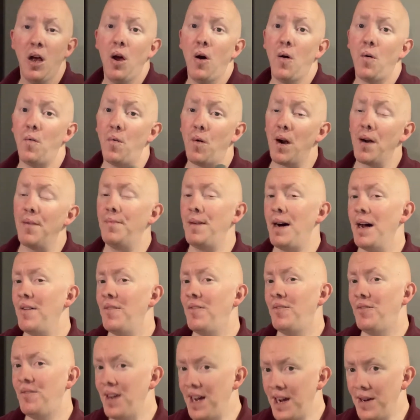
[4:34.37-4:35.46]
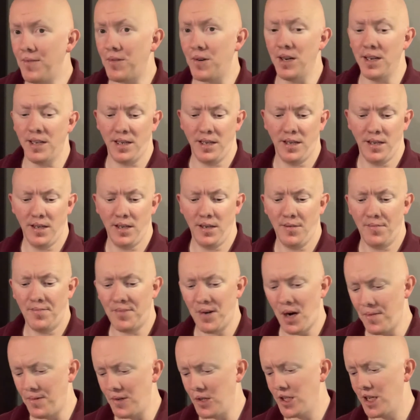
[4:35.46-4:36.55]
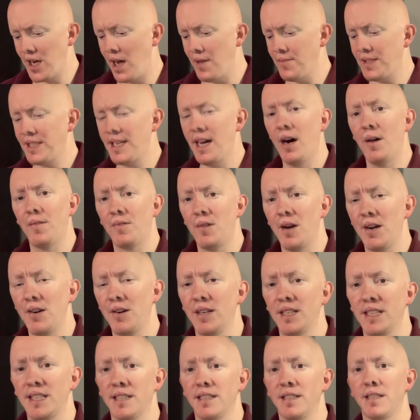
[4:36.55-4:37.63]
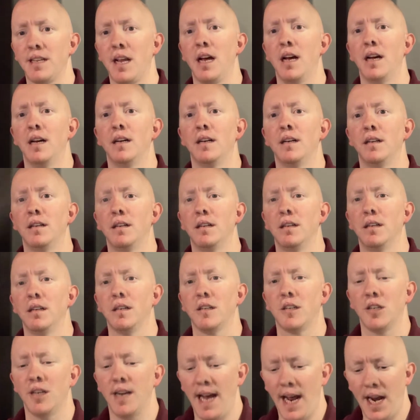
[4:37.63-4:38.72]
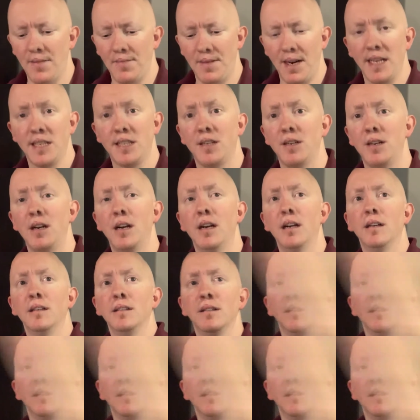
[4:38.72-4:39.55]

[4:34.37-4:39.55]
One of my favorite barbershop style fragrances. Good atomizer.